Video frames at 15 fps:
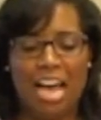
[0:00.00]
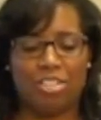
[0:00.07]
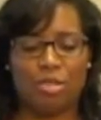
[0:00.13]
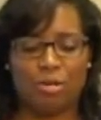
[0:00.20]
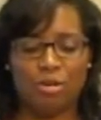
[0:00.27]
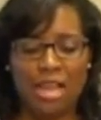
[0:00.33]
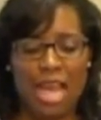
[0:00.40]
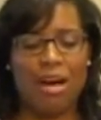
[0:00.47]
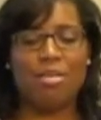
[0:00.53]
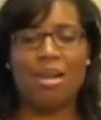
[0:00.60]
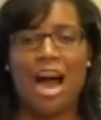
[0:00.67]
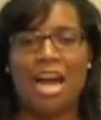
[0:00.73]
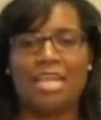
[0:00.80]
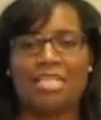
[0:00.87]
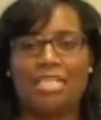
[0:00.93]
So now
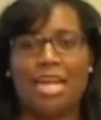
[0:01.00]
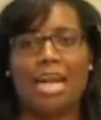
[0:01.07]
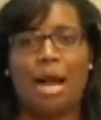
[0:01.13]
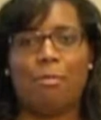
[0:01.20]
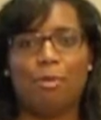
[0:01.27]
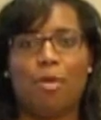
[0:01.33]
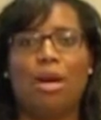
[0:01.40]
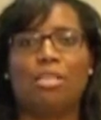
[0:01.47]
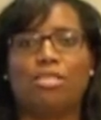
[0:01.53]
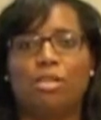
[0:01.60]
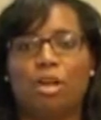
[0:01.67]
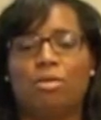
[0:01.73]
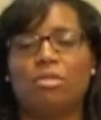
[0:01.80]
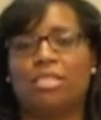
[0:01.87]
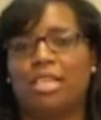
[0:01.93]
God is saying, I'm going to
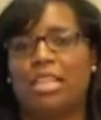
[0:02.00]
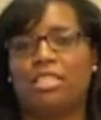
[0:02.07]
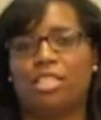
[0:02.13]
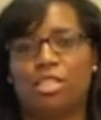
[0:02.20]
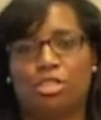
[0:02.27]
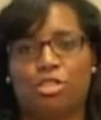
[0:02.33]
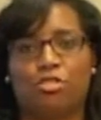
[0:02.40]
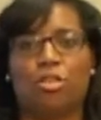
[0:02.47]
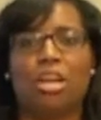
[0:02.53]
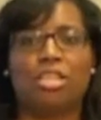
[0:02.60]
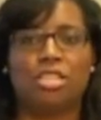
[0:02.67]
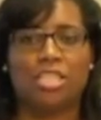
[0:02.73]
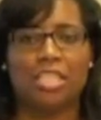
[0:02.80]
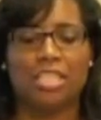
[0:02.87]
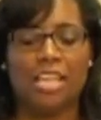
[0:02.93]
go send
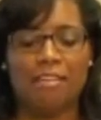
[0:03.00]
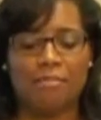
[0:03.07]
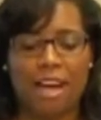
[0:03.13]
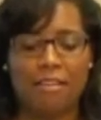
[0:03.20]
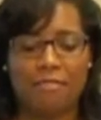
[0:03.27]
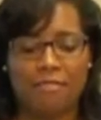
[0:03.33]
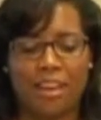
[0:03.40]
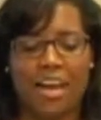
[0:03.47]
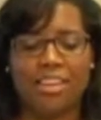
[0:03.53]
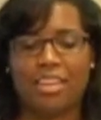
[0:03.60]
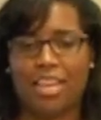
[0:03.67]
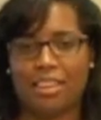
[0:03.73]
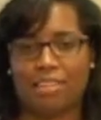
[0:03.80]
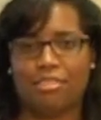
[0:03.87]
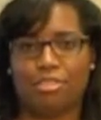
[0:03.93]
destruction if I find
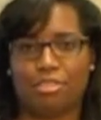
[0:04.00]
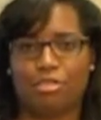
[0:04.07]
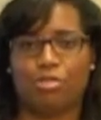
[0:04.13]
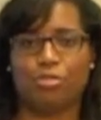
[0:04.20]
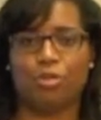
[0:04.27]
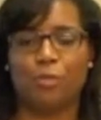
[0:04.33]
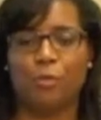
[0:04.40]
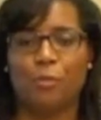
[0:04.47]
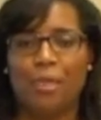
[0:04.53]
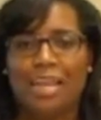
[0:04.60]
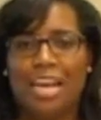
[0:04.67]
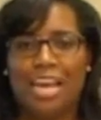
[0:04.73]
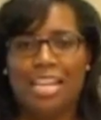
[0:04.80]
that this is true.